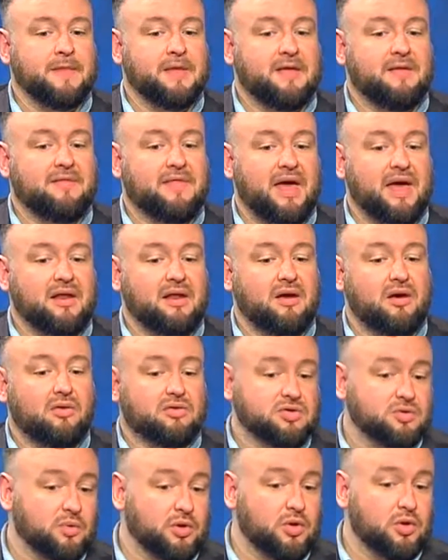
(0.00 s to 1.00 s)
That
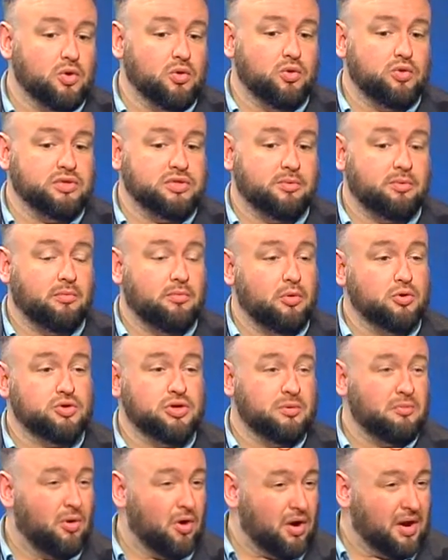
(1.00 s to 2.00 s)
also includes the promotion
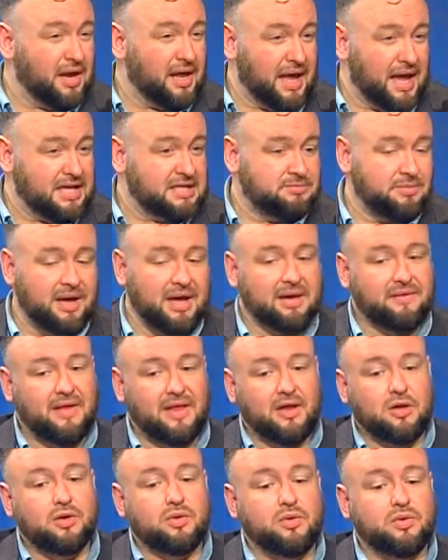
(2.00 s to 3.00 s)
and marketing aspect. That
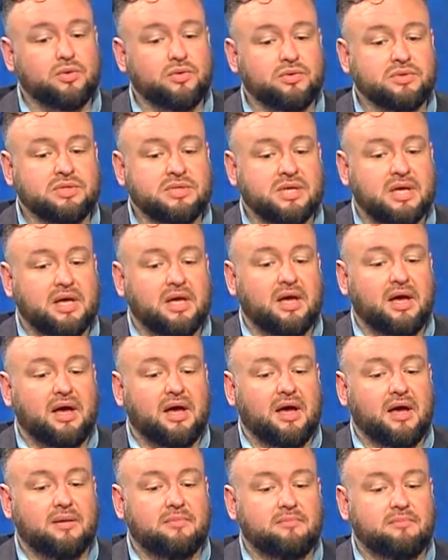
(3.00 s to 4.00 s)
includes
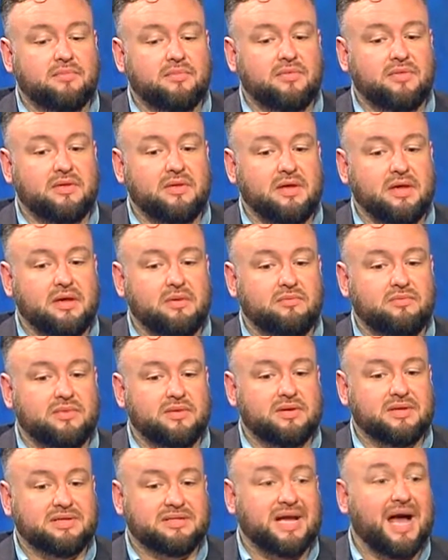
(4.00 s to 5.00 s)
the
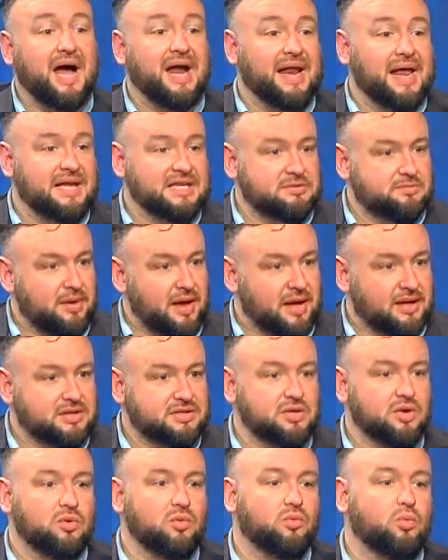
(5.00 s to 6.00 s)
design aspect.
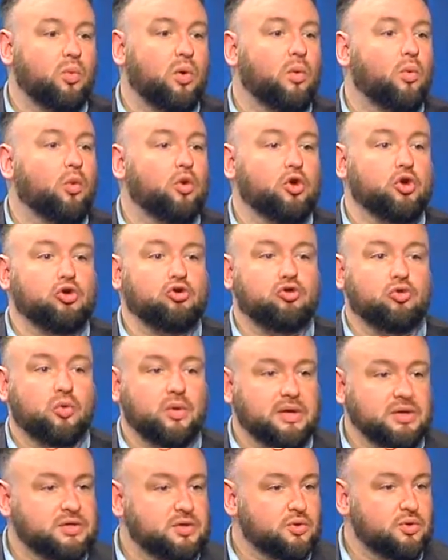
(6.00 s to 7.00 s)
So what work you're
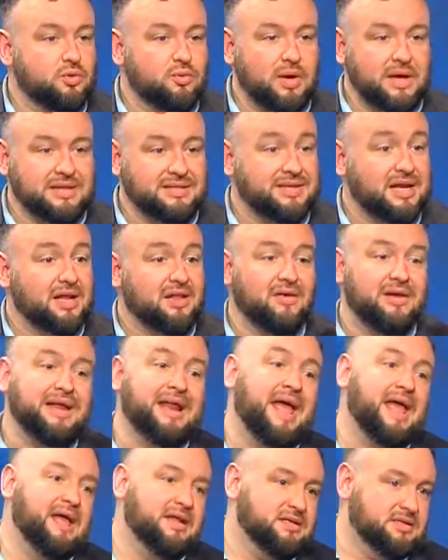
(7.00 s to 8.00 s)
doing to aesthetically
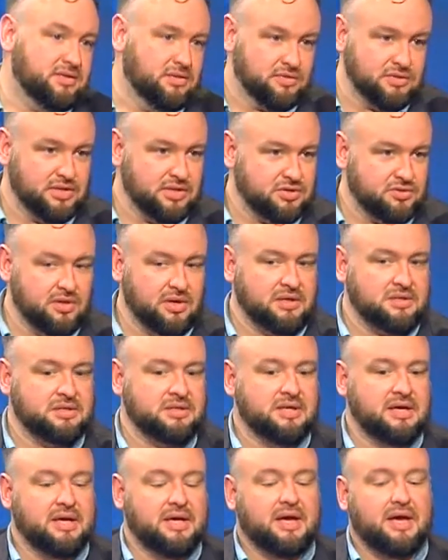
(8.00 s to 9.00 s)
enhance those districts.
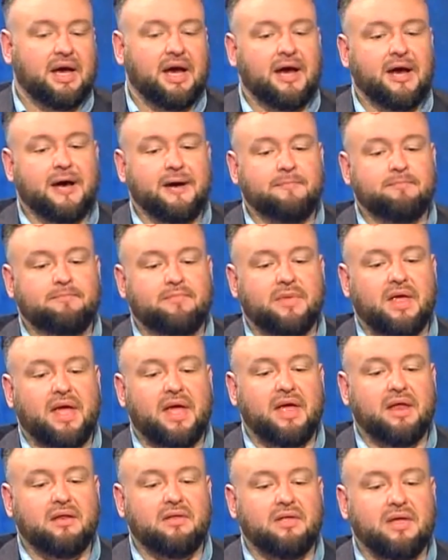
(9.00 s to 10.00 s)

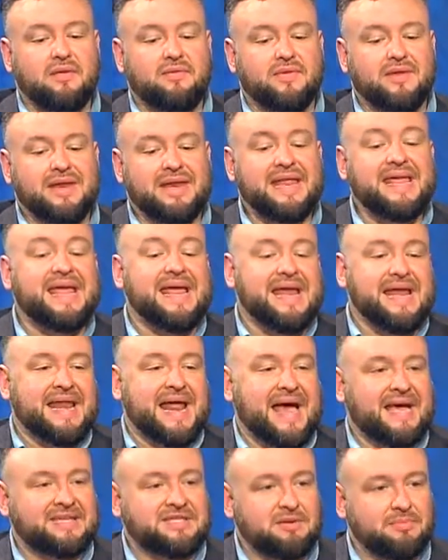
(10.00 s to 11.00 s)
And the need
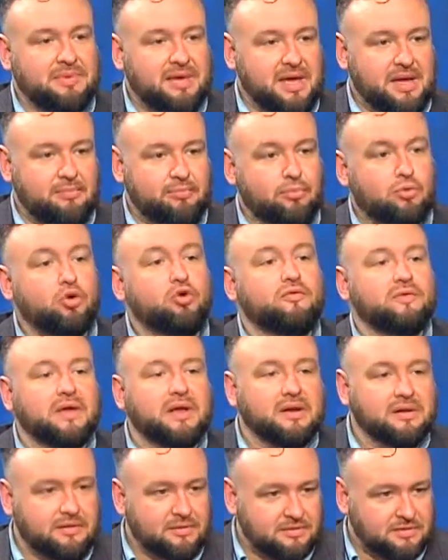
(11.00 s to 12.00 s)
has to be
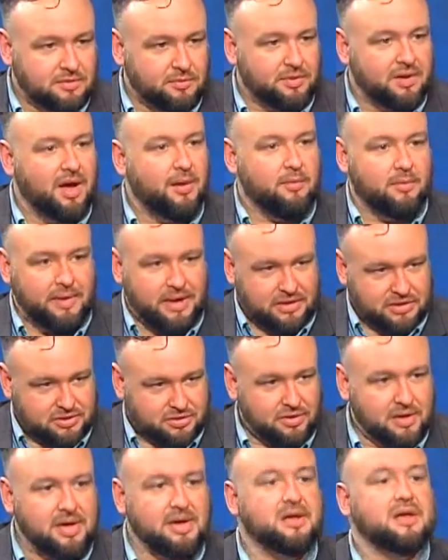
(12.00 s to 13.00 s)
proven to become a Main
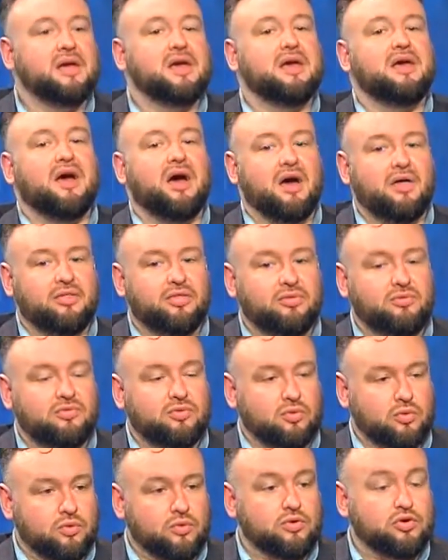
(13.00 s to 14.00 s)
Street
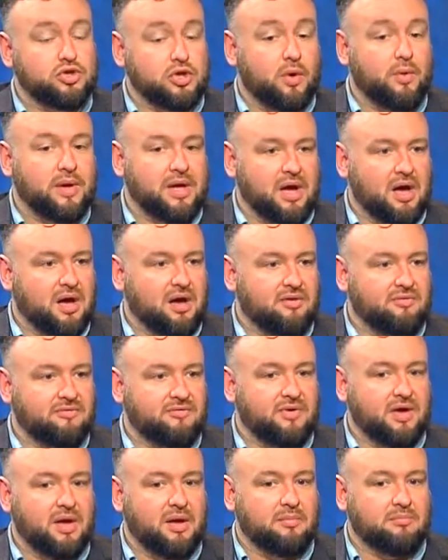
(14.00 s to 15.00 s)
through the showing
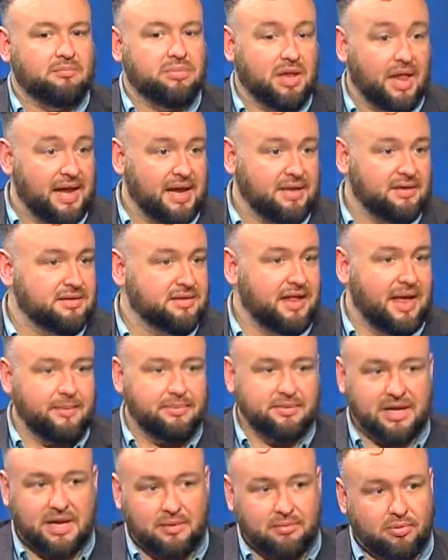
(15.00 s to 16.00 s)
of blight,
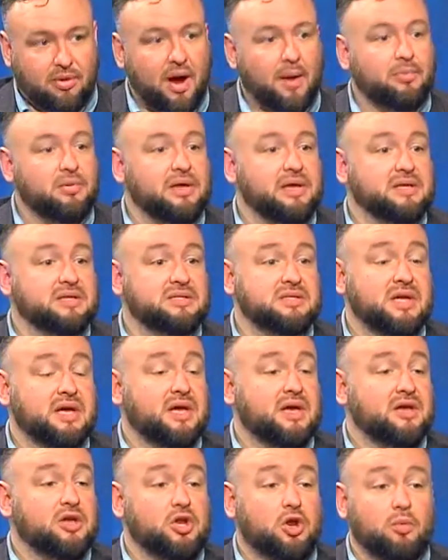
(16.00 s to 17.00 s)
dilapidated properties,
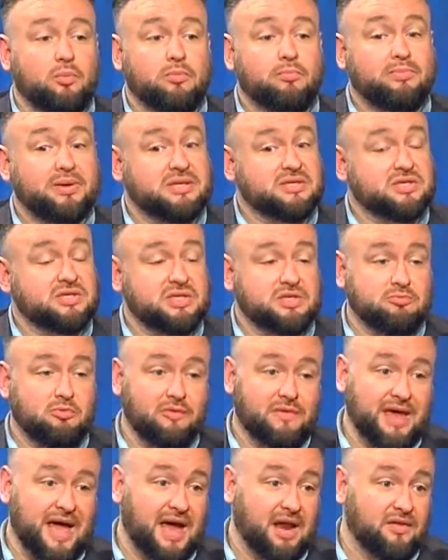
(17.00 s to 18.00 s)
you know, businesses
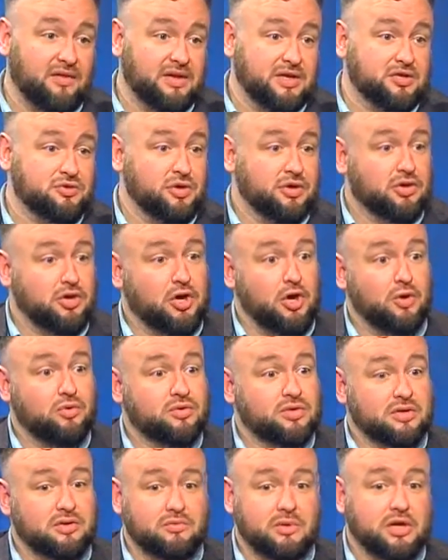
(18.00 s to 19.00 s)
moving out of the district to go
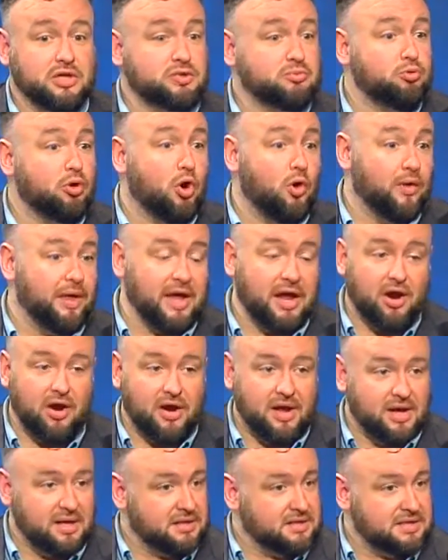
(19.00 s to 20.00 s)
to a sprawling
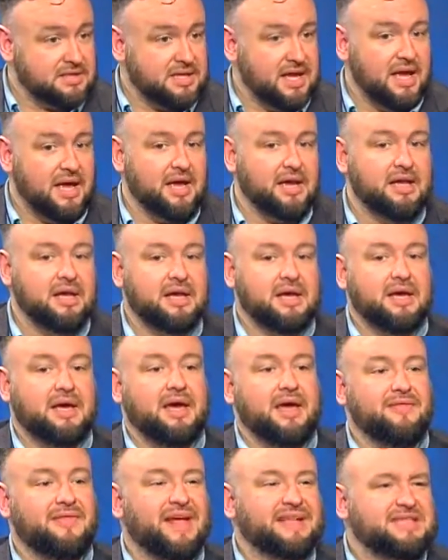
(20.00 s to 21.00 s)
area instead.
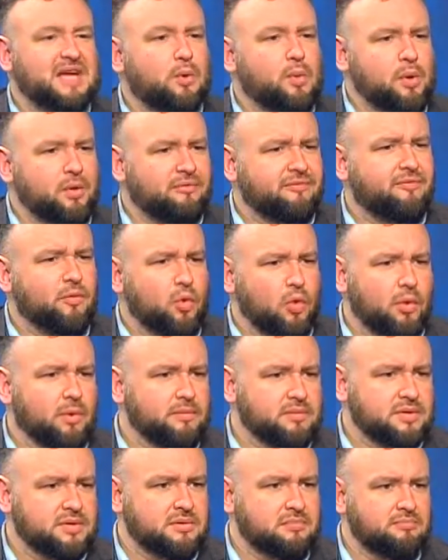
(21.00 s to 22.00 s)
And that's how we were
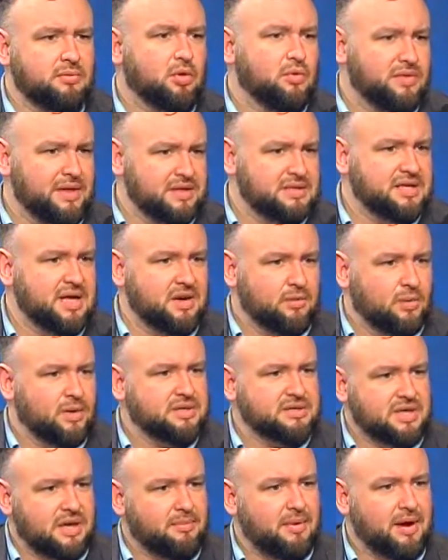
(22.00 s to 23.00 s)
formed, both East End and
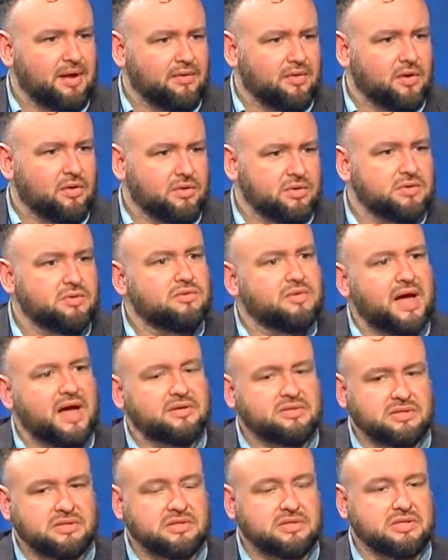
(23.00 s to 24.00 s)
West Side, back in the early
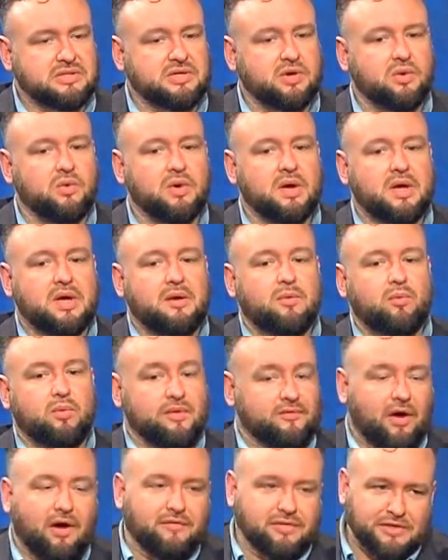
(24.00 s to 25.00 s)
2000s. And so
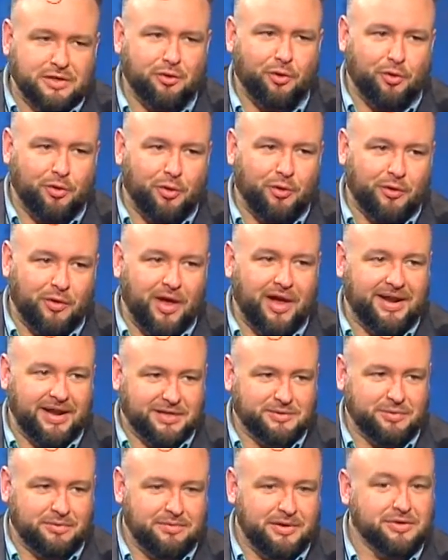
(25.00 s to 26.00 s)
we've obviously grown a whole lot,
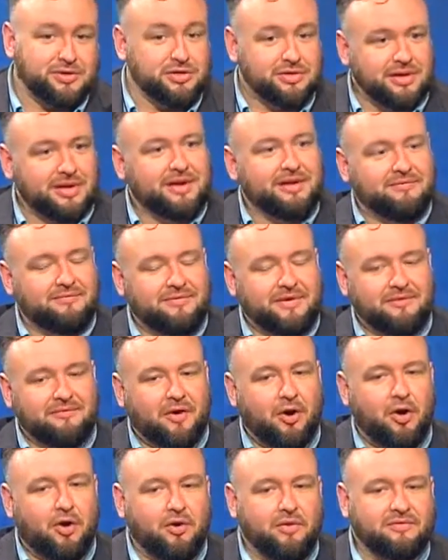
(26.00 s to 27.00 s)
as we mentioned, and have
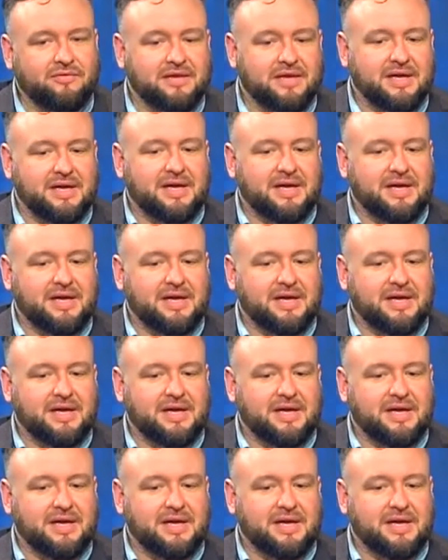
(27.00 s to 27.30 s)
evolved